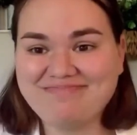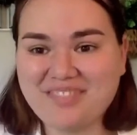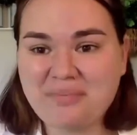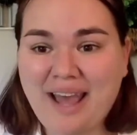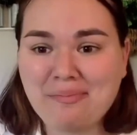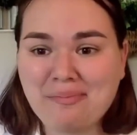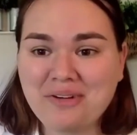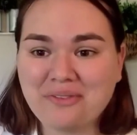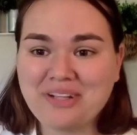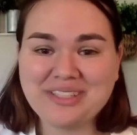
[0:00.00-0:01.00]
I'm happy to
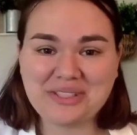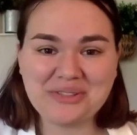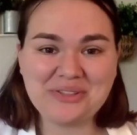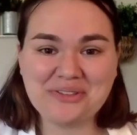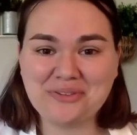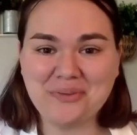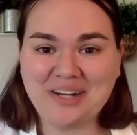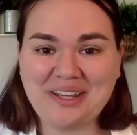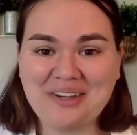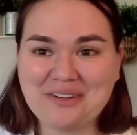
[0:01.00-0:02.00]
read it to you if you want
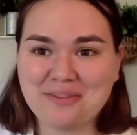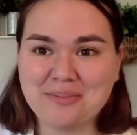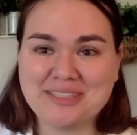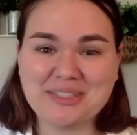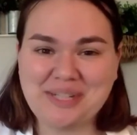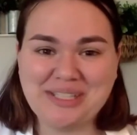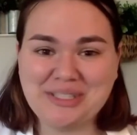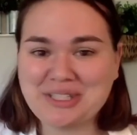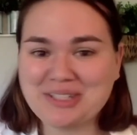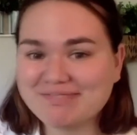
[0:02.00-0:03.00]
to hear it from a
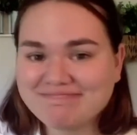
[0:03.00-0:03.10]
stranger.